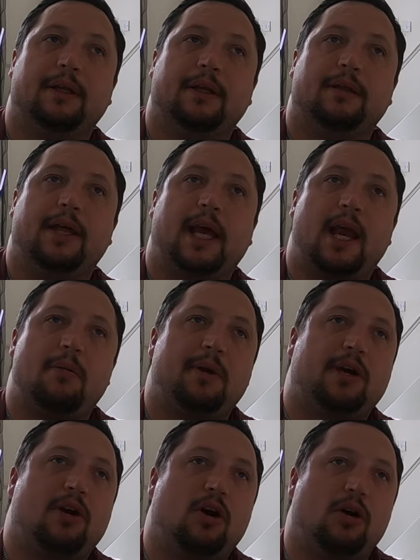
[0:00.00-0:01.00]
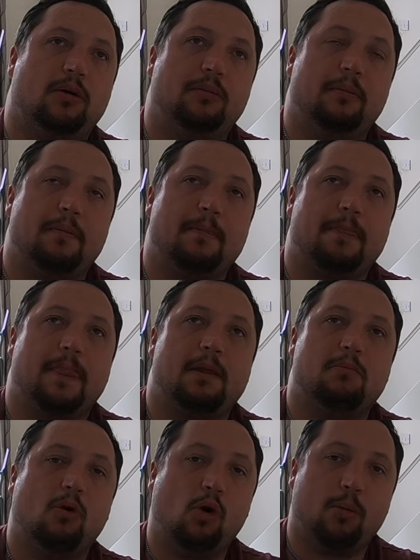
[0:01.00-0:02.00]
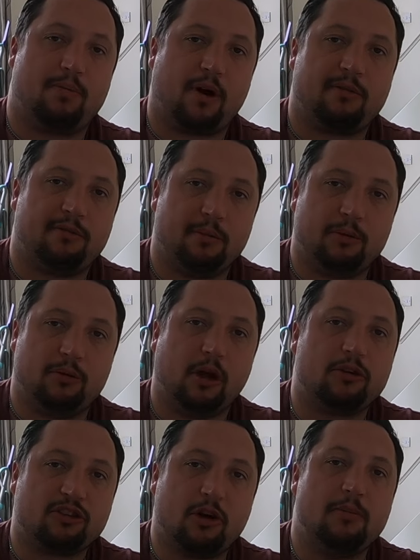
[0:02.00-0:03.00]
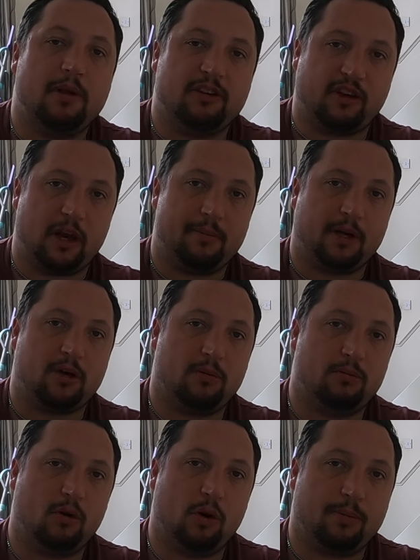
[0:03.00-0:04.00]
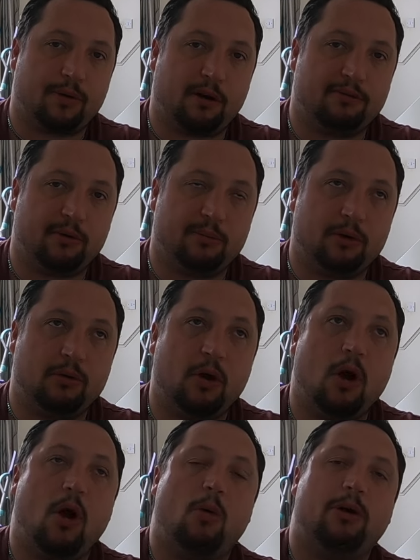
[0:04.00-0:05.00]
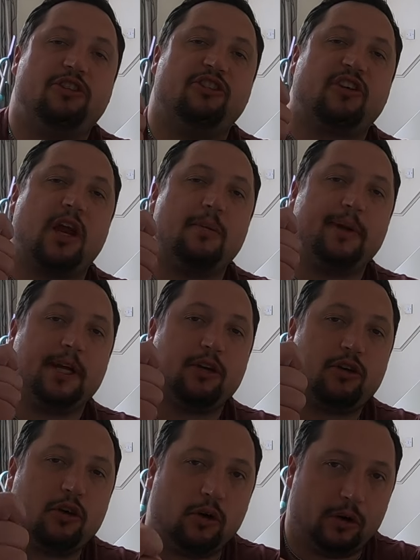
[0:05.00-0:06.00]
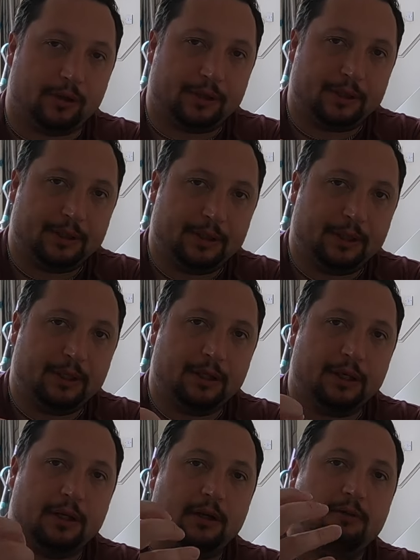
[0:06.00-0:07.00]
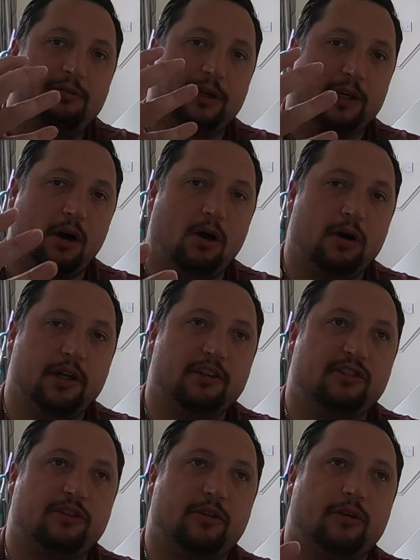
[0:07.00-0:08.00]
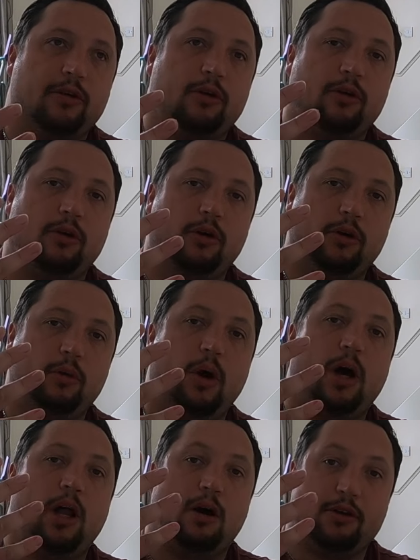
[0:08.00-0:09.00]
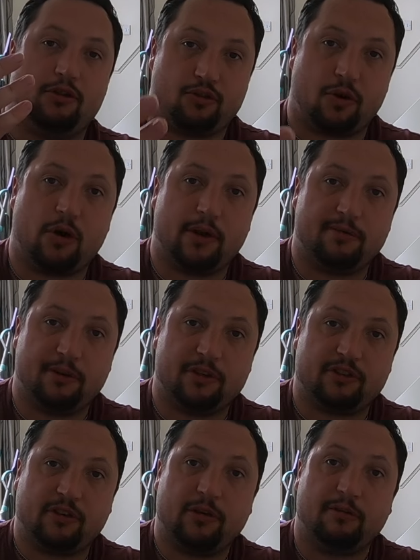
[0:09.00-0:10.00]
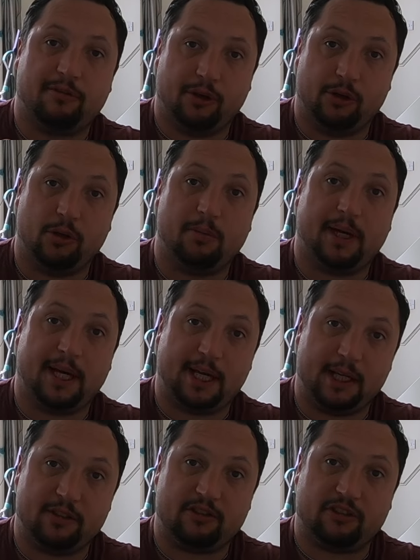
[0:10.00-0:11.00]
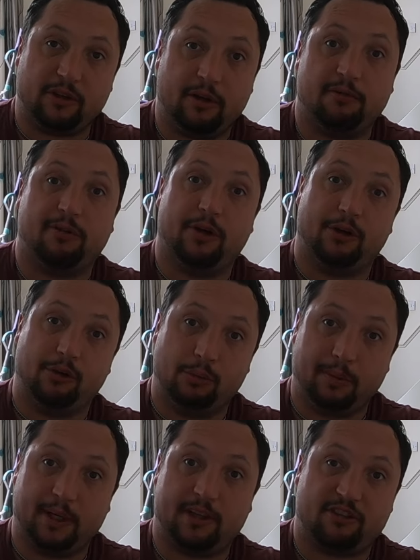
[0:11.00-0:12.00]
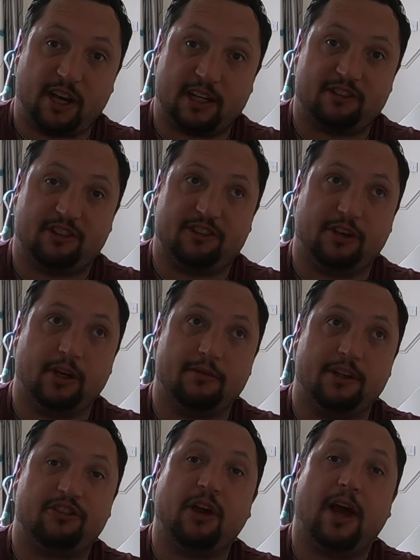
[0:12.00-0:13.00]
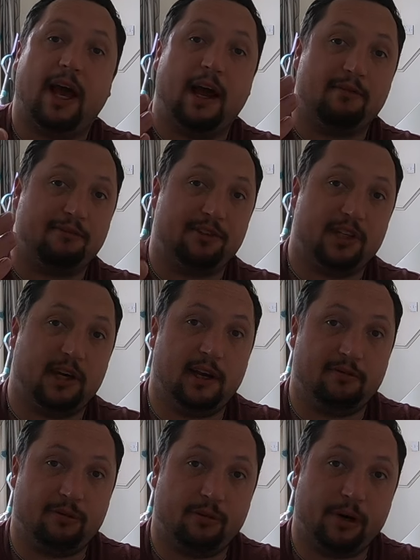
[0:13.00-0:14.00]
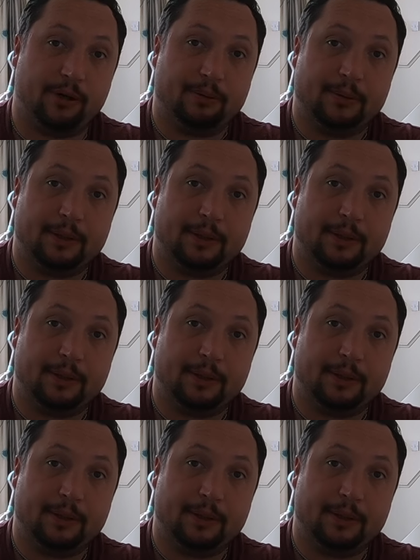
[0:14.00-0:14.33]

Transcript: they're going to become more profitable. Those companies are going to become more profitable, which is going to be good for guys who are like drivers for Uber Eats and for Uber, the taxi service, and for Deliveroo.